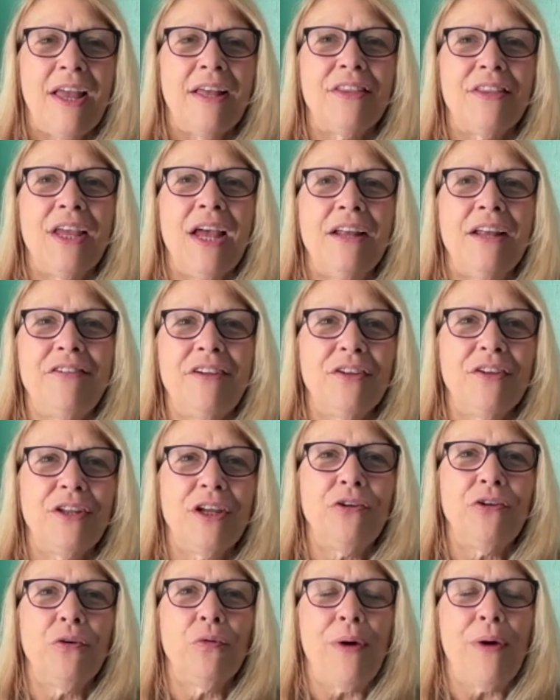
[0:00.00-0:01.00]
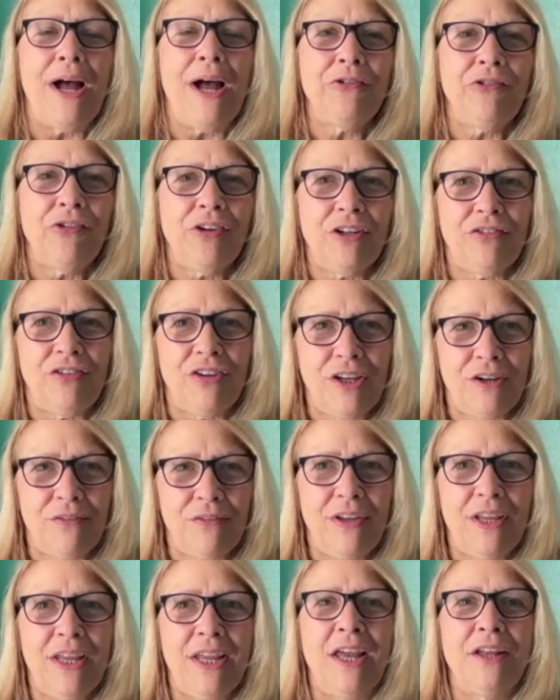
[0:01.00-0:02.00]
The idea that you're watching
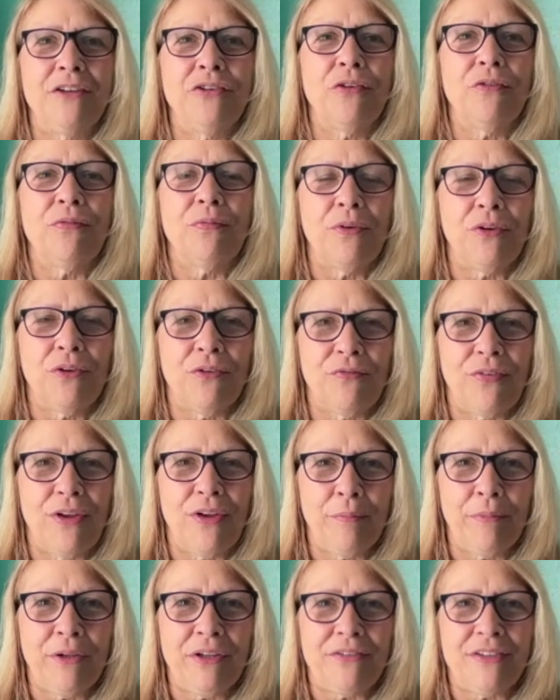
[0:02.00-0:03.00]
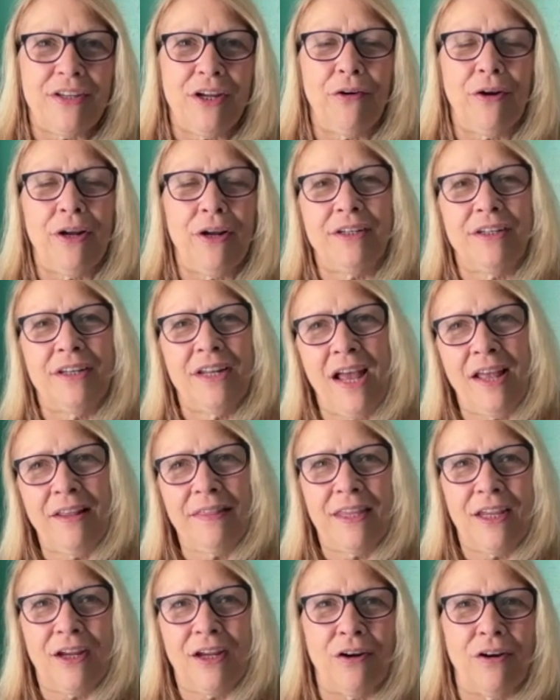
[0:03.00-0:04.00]
TV and your family's there and
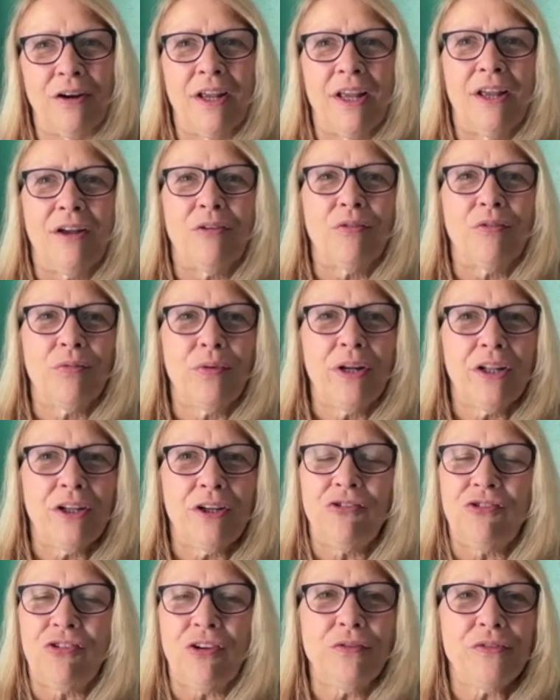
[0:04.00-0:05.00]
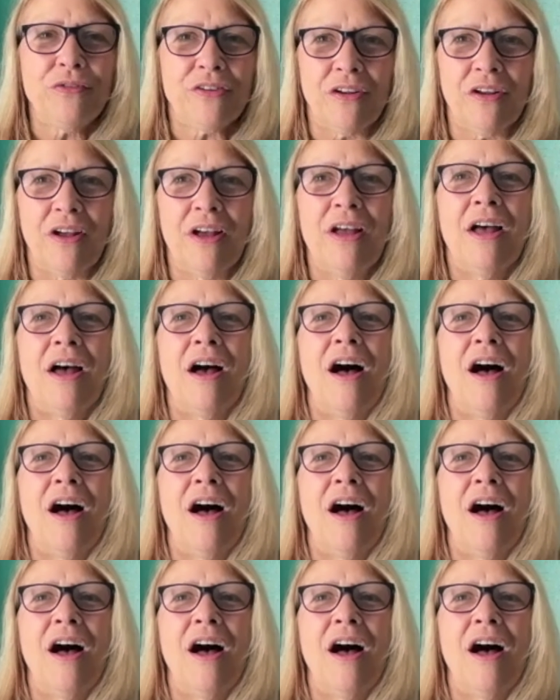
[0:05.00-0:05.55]
not there really shows a